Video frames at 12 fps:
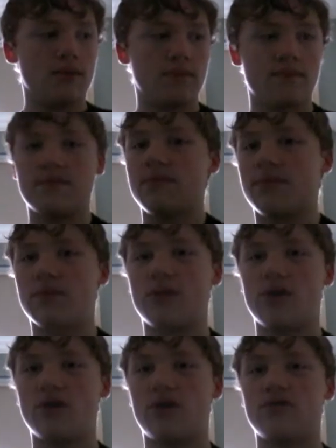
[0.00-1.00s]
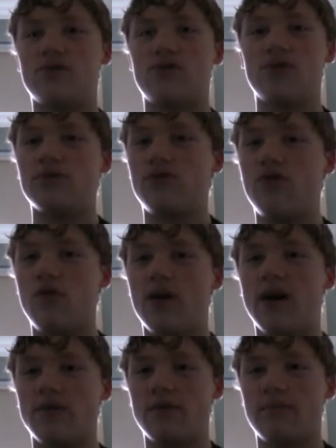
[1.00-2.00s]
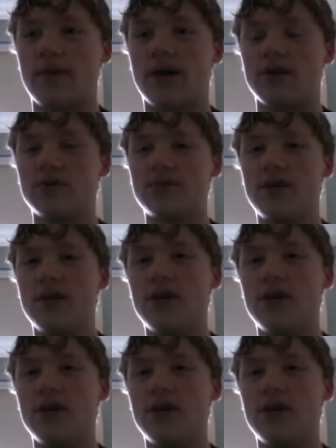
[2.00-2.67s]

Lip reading: You can also do 200 battles.